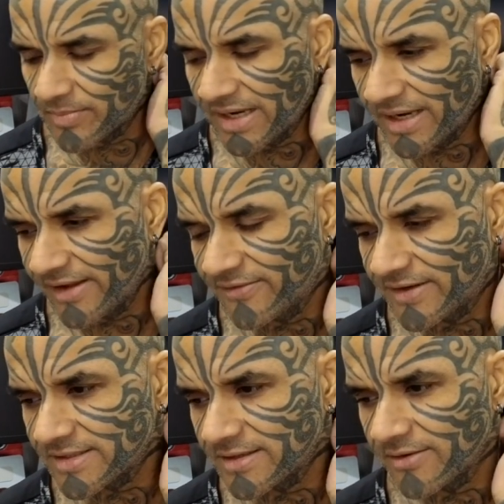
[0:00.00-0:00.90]
My life
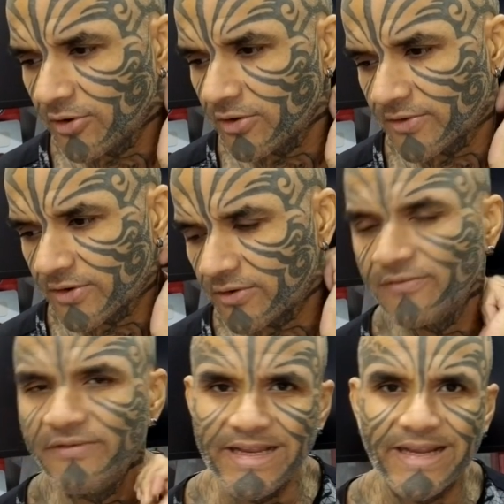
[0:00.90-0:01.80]
doesn't revolve
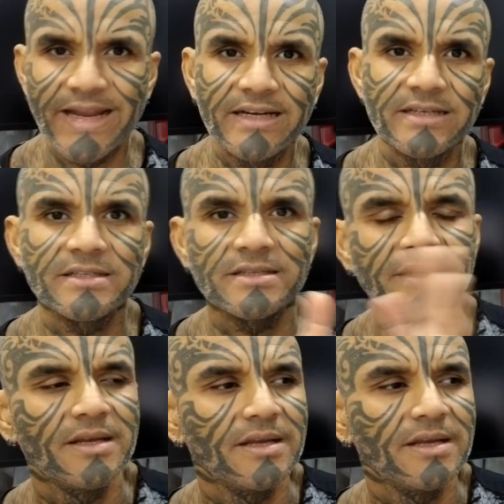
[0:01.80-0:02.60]
around weekends.